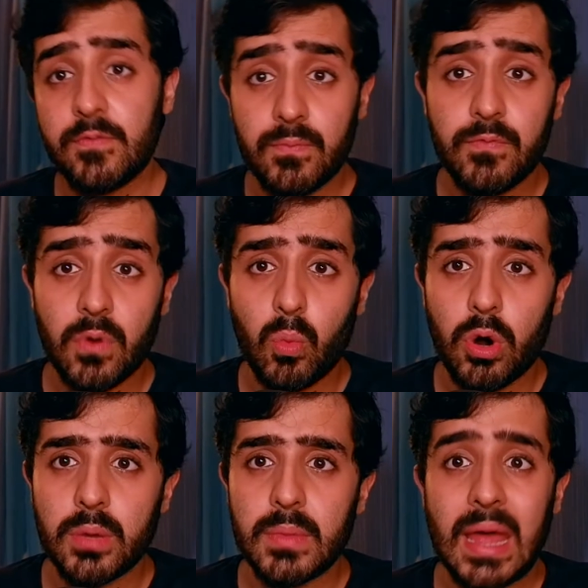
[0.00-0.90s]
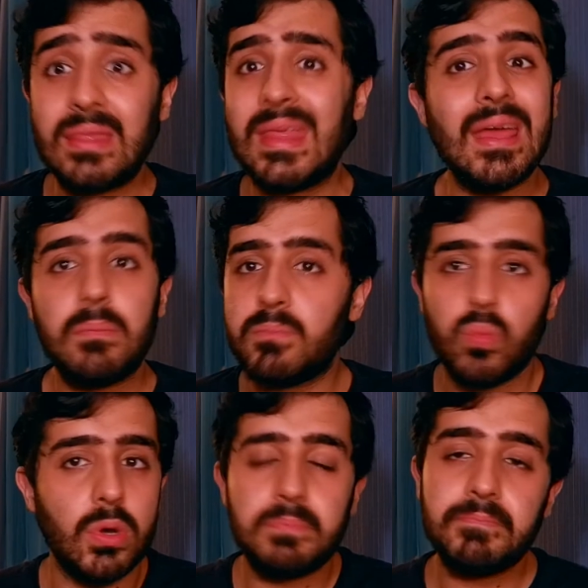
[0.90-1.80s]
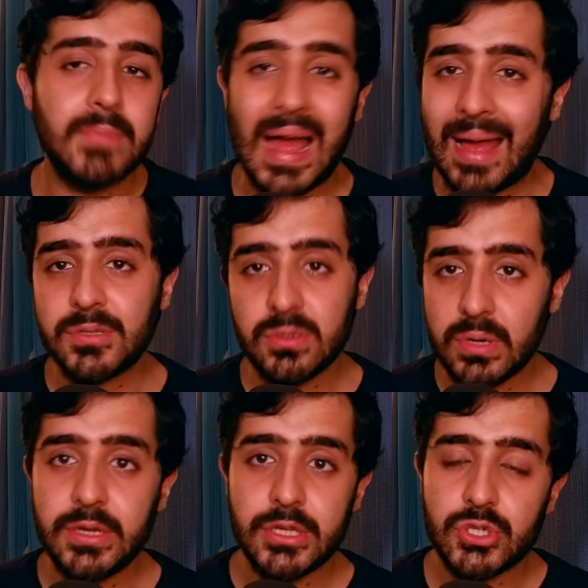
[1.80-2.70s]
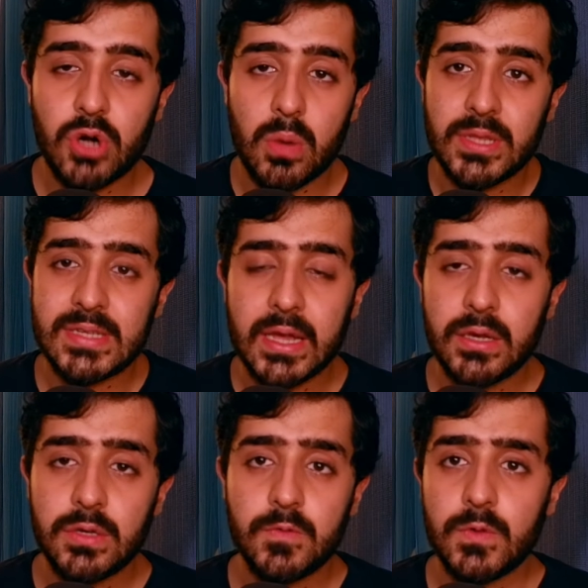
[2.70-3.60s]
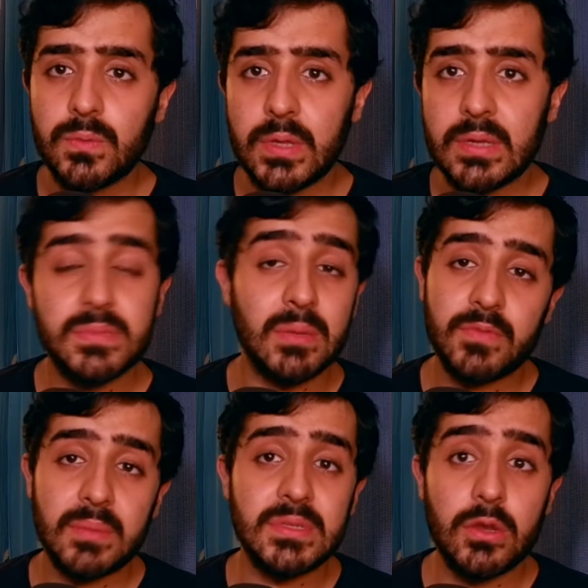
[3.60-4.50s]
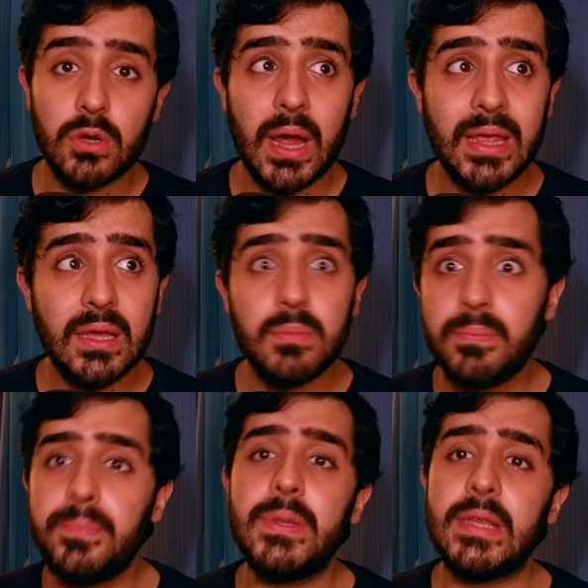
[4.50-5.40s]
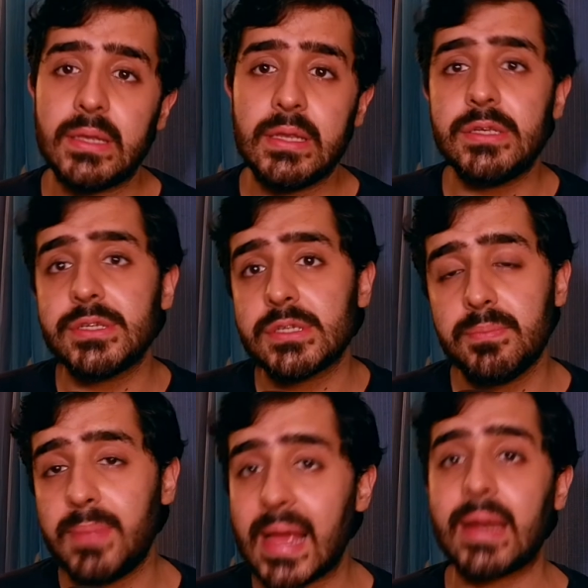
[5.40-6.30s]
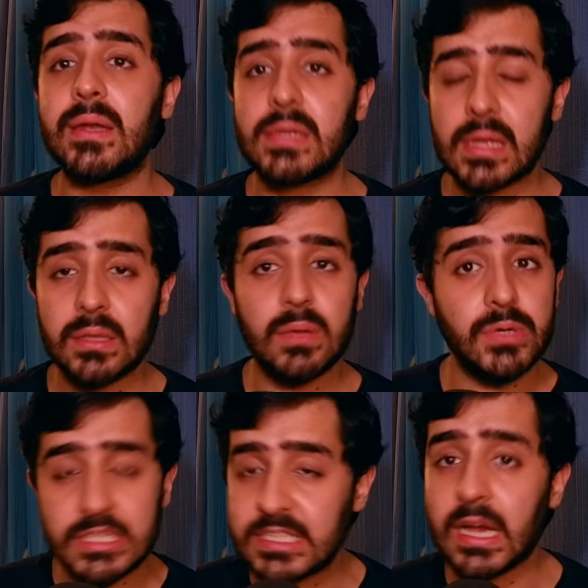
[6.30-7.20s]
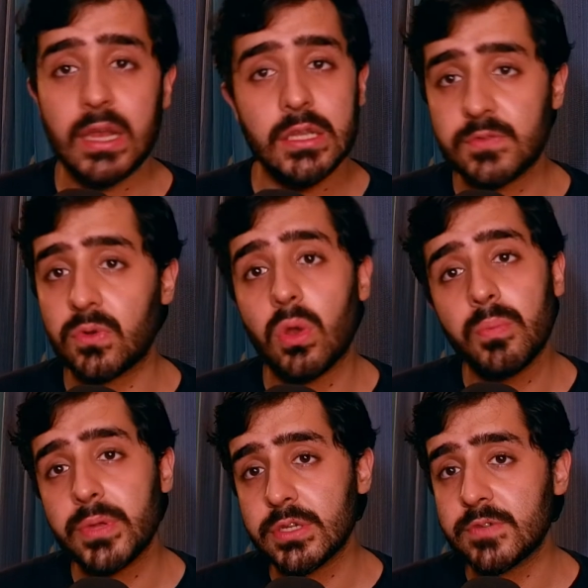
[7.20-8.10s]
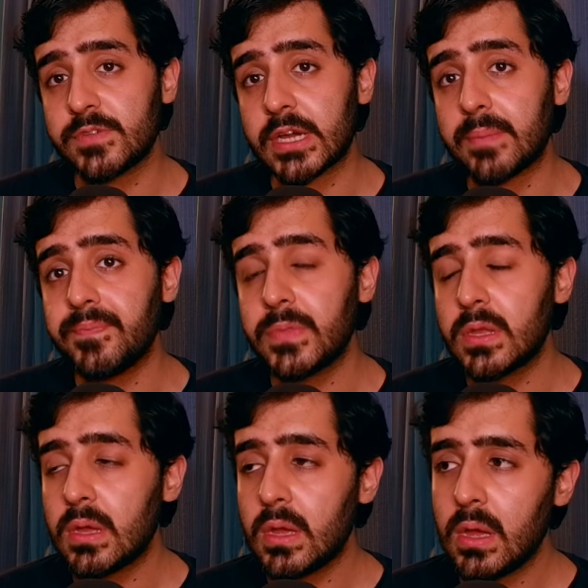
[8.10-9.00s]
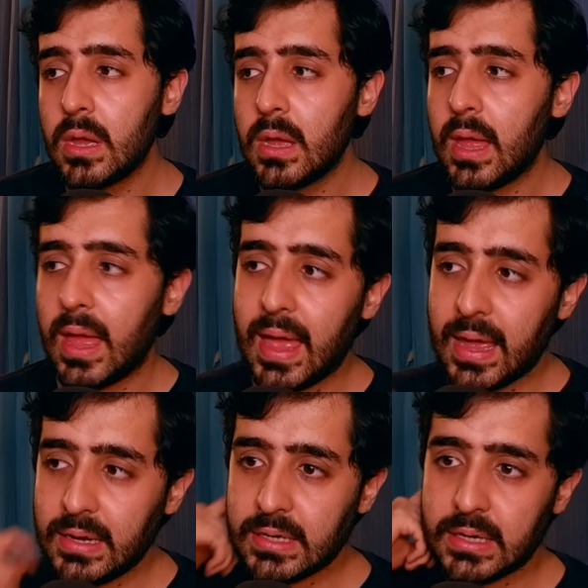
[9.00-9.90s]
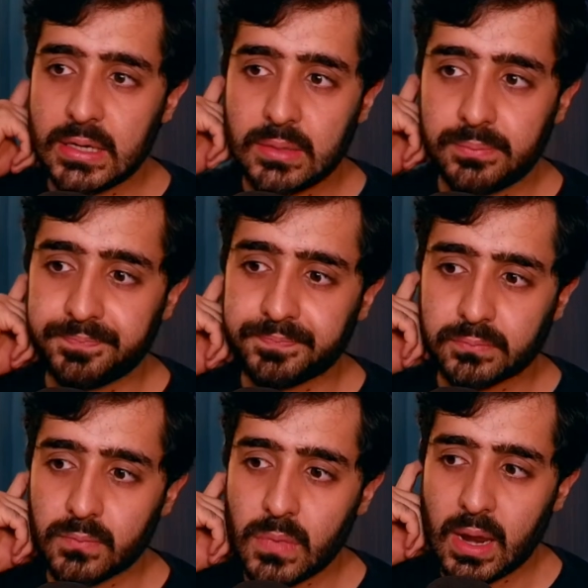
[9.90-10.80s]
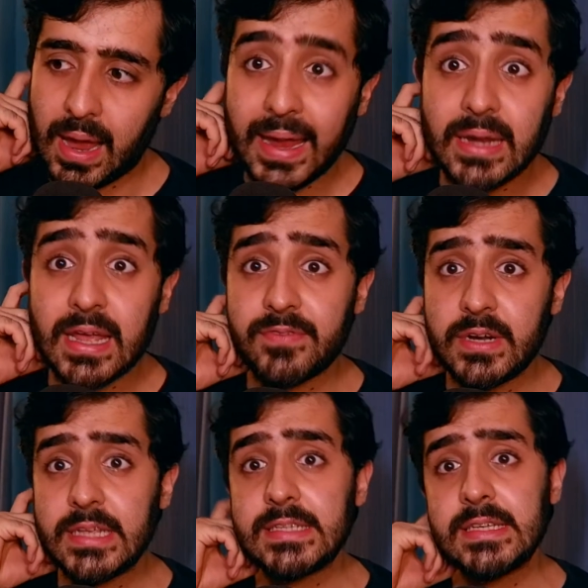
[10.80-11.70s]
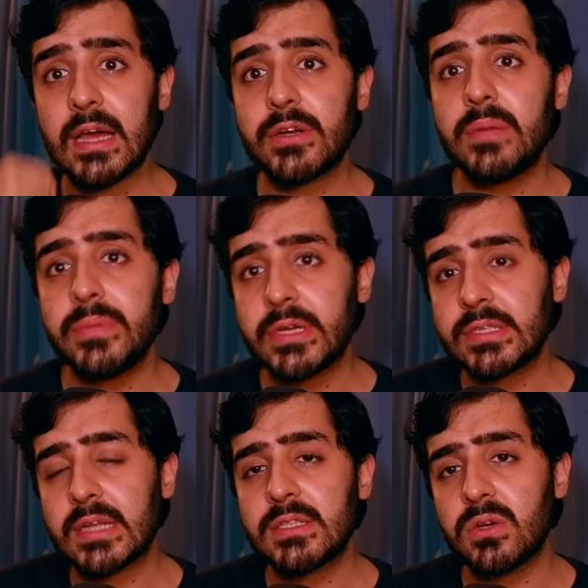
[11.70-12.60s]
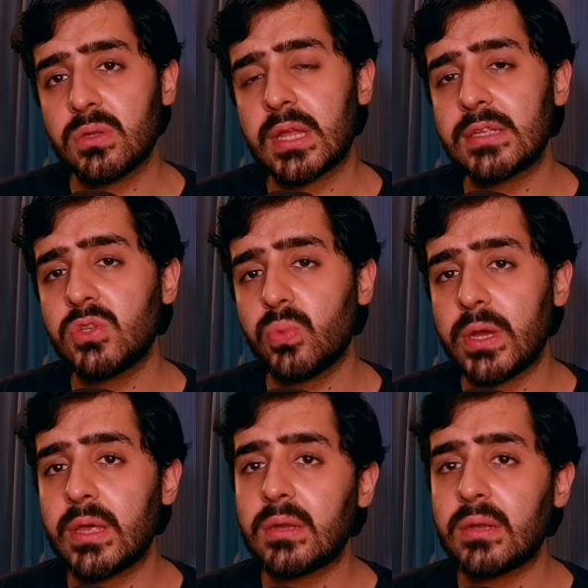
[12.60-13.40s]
from Wadham, and they were absolutely distraught with the second interview. Some of them said, I completely just blanked, and there was just silence for long periods of time. And I can definitely see that, right? Because that's the way that